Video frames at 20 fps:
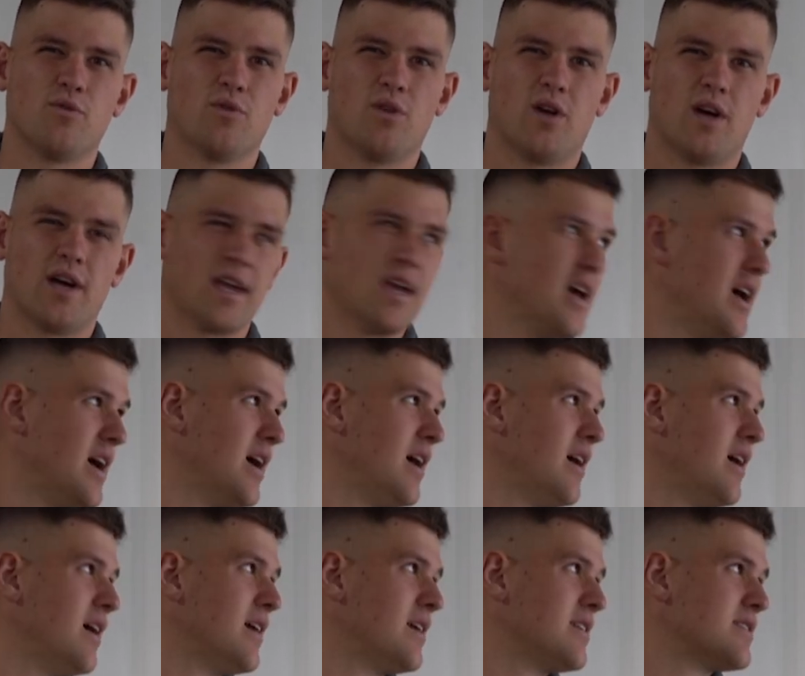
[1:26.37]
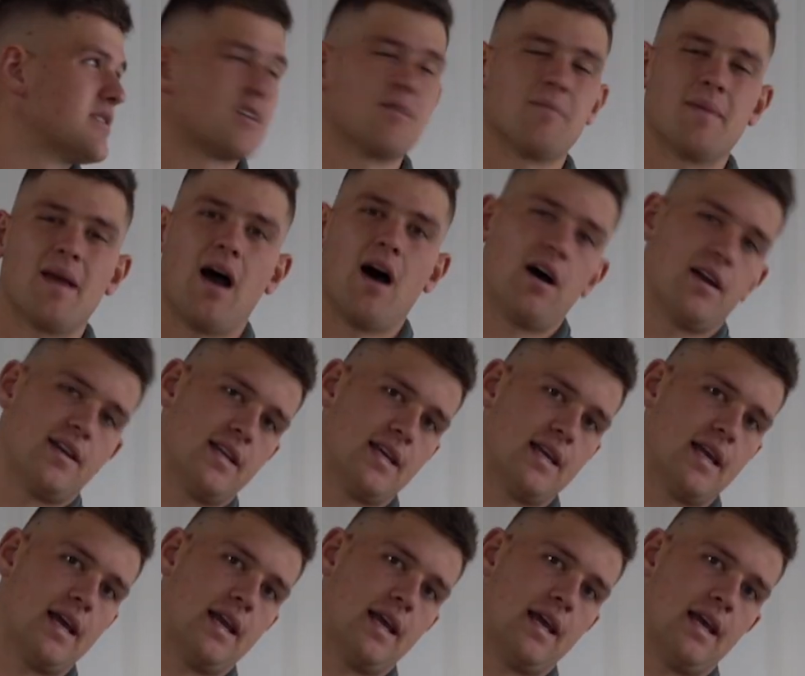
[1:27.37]
Like, it's going to be hard to
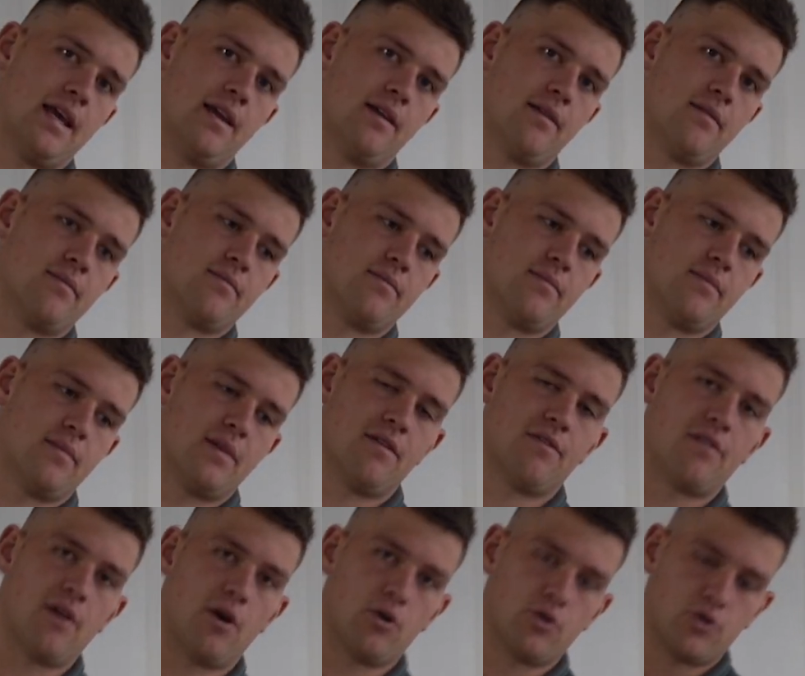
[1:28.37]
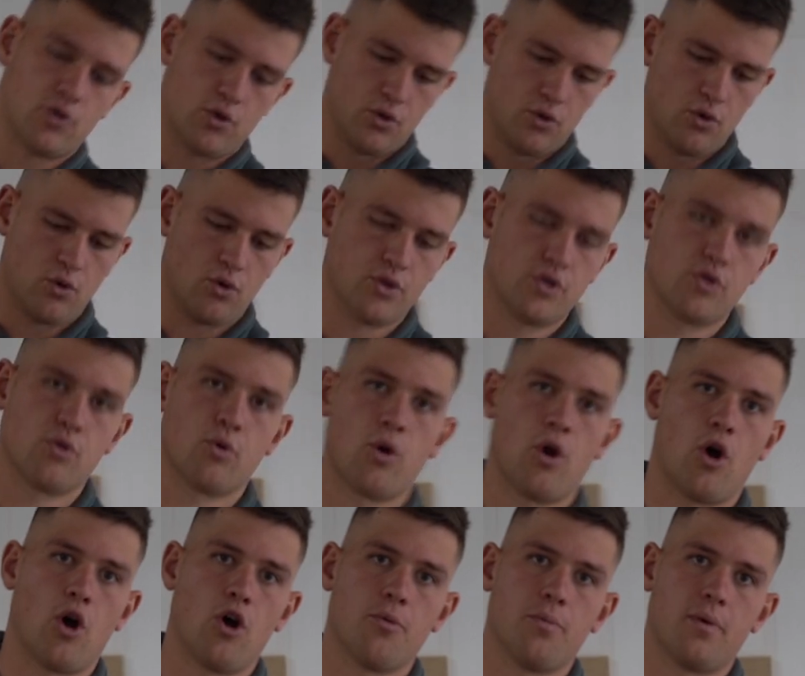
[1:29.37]
get in if there were 2 doors. You're going
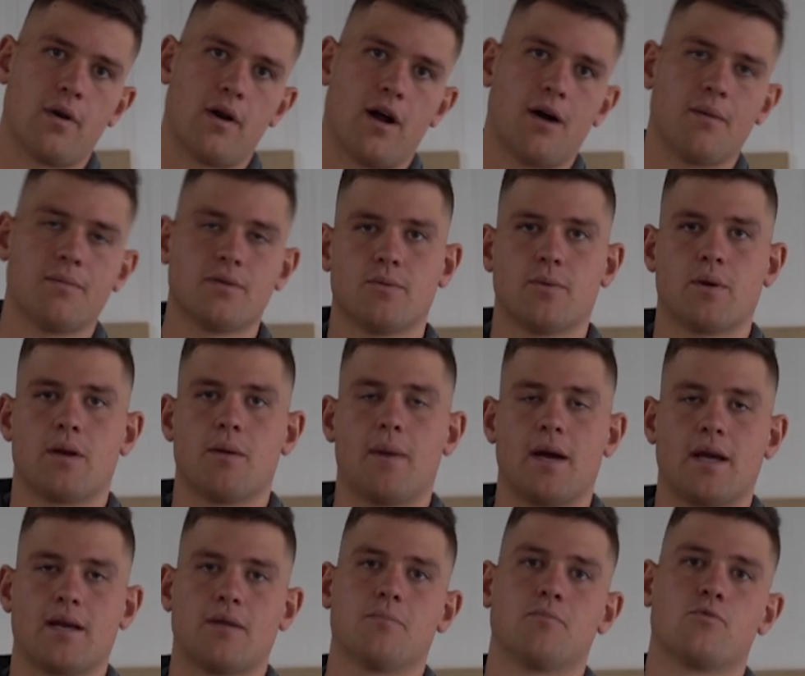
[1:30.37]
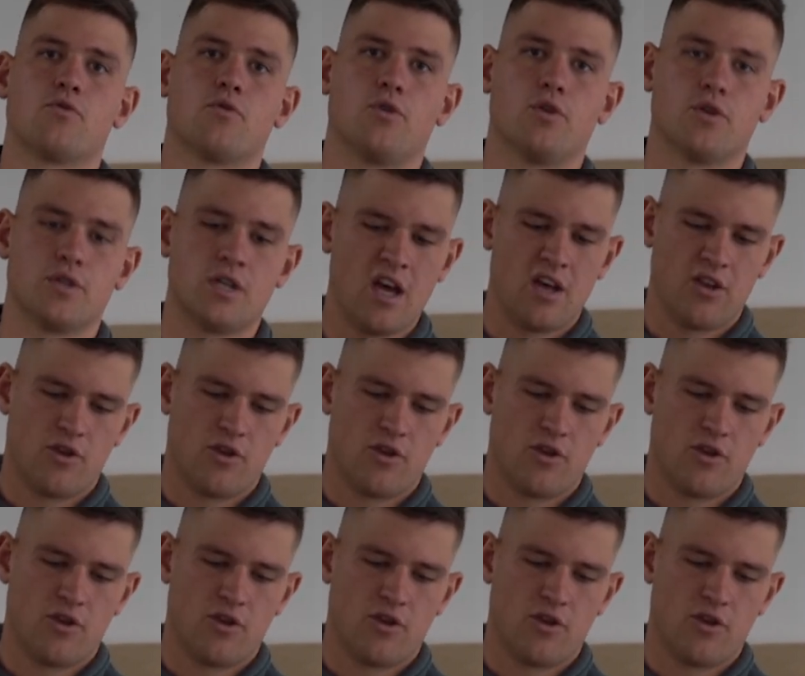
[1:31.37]
to open it up, so we're going to make them drawers.